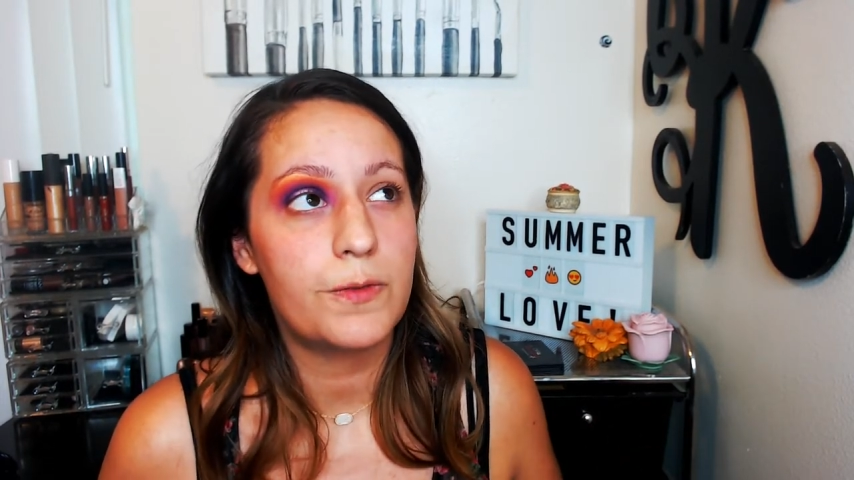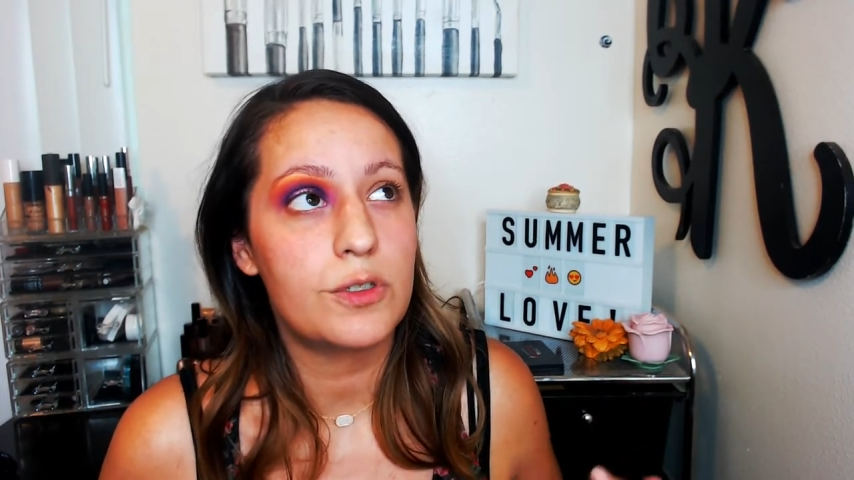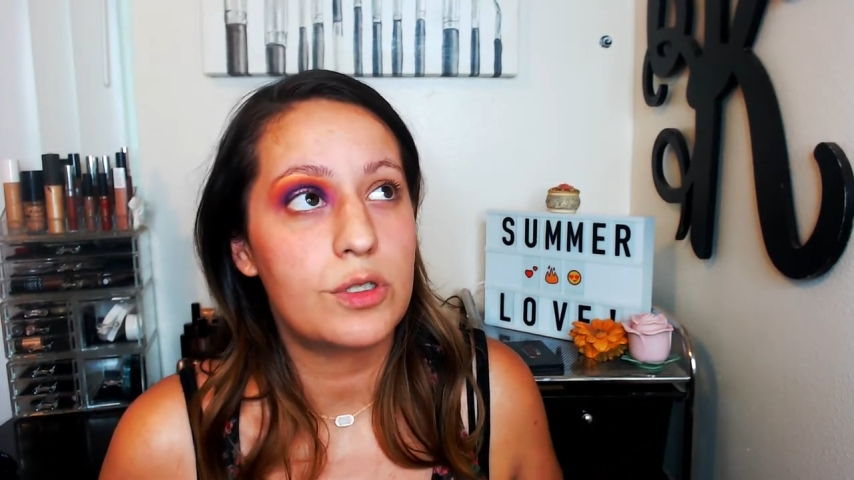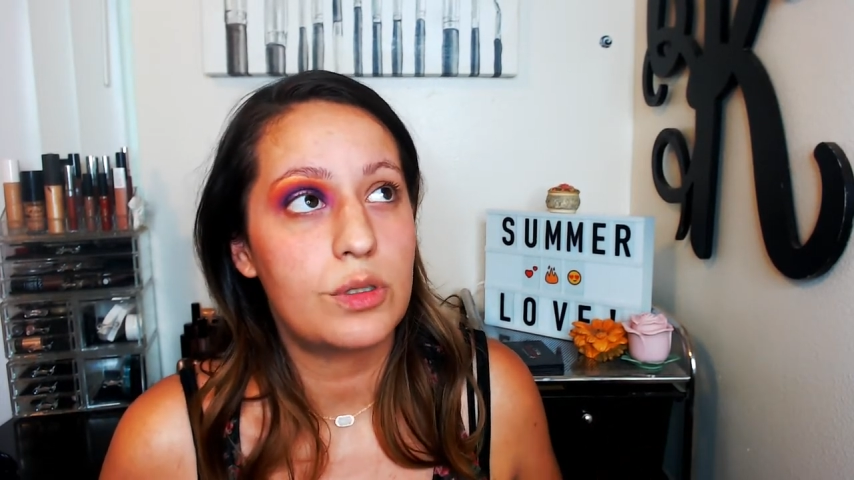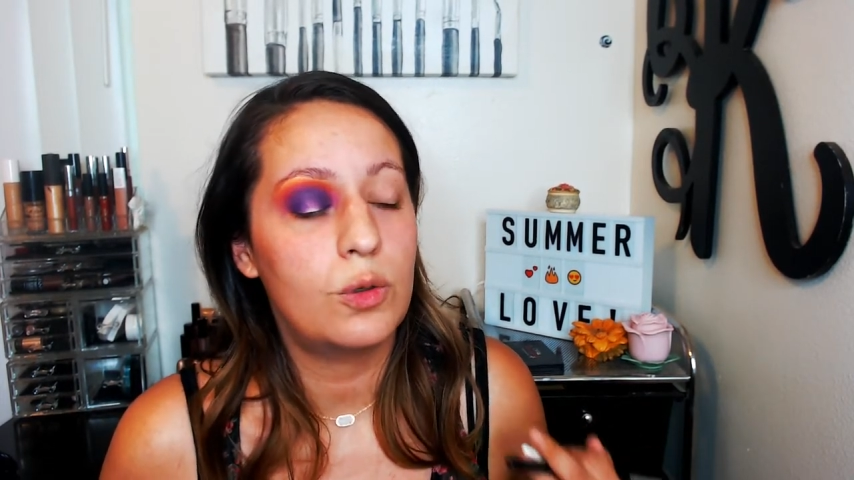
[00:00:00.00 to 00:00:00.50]
for
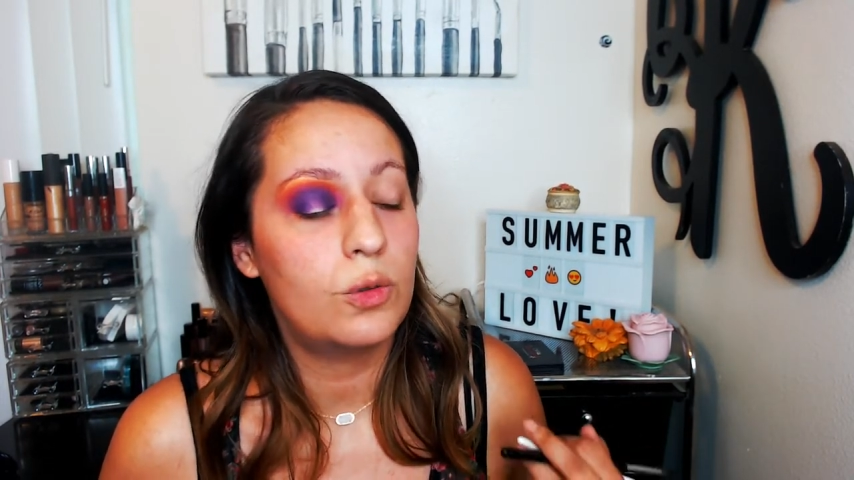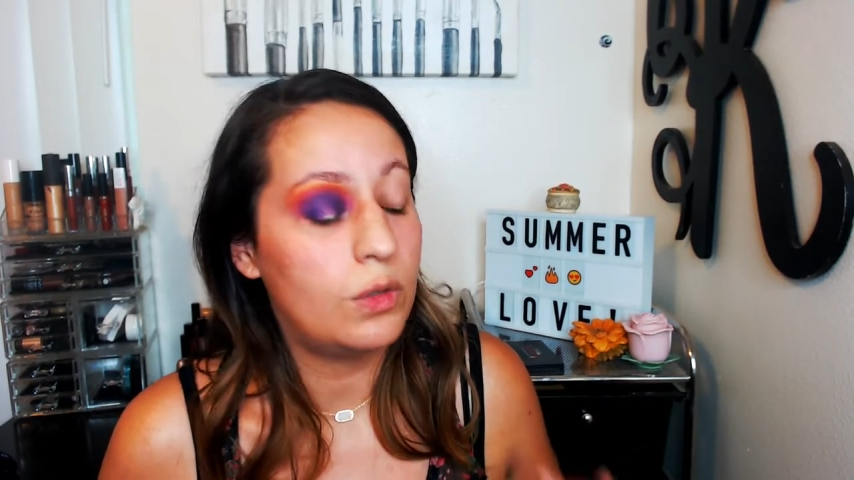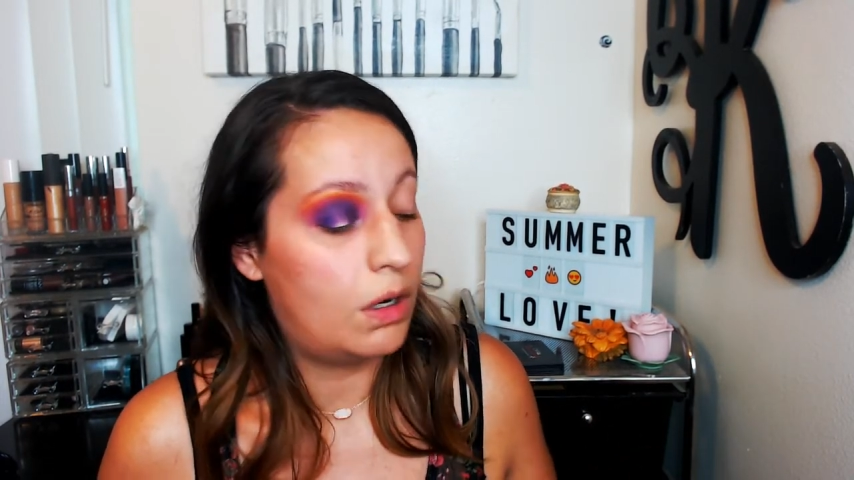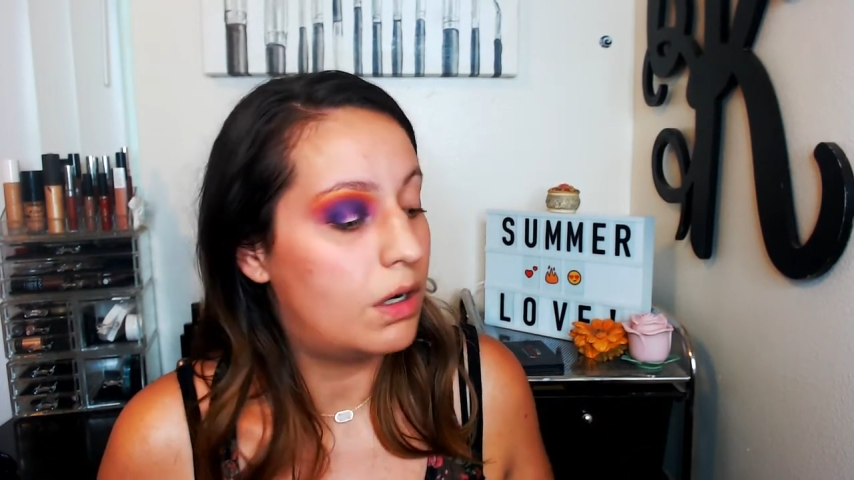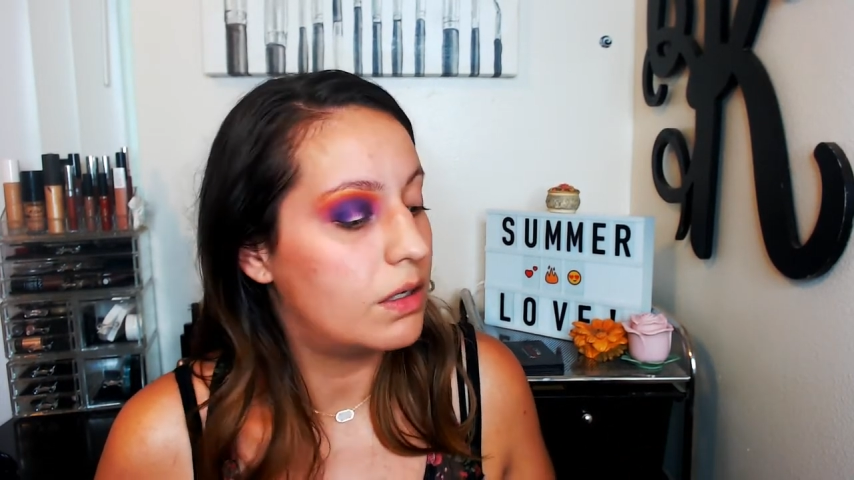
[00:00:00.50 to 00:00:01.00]
so
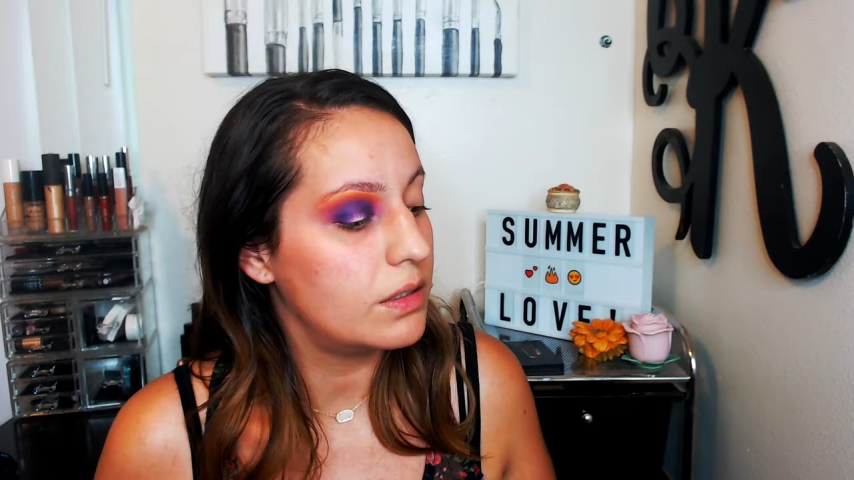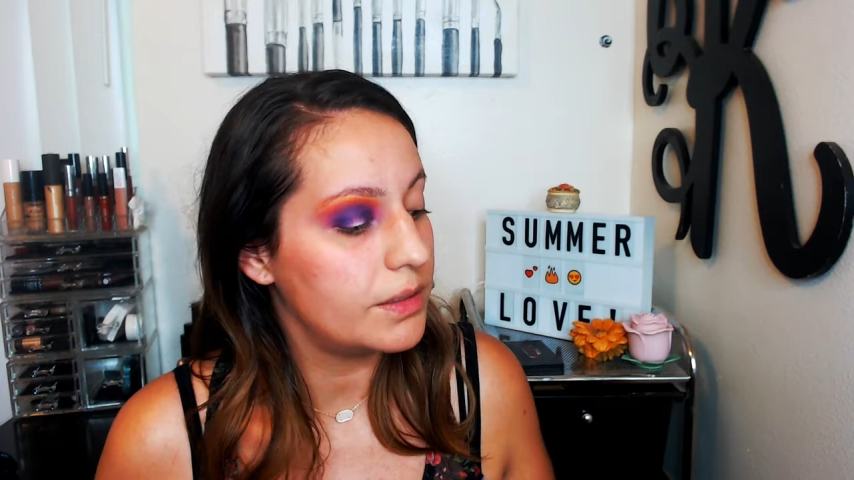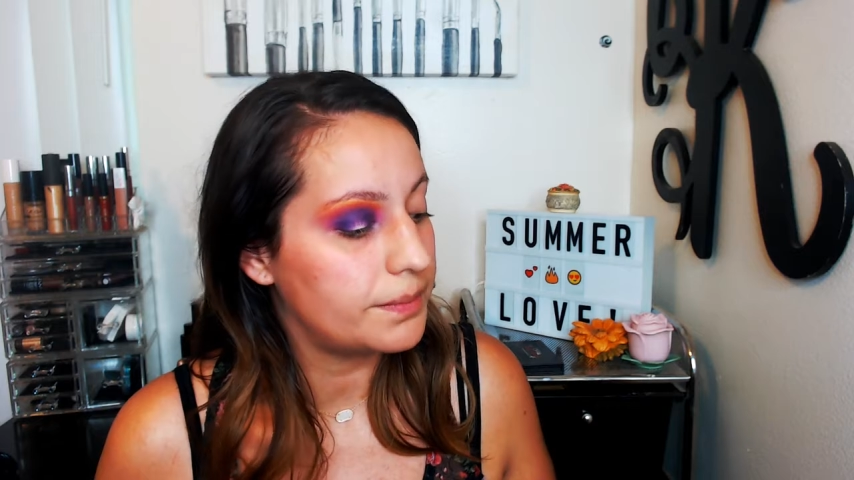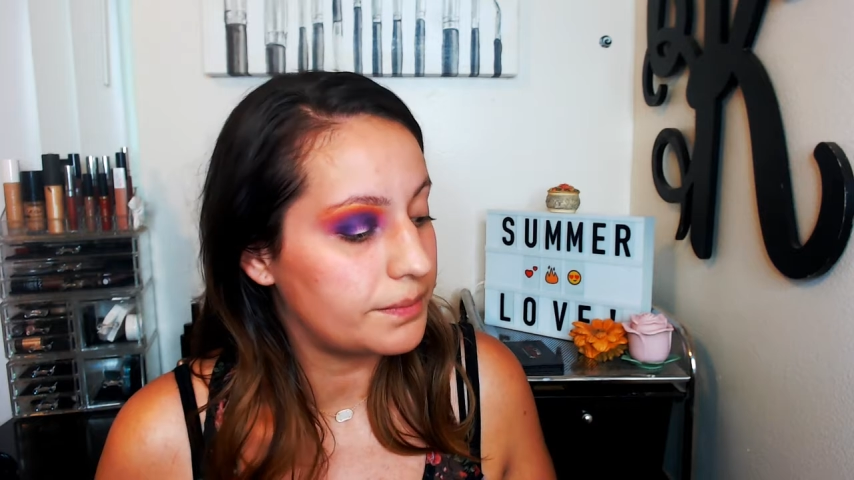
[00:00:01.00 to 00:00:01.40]
long.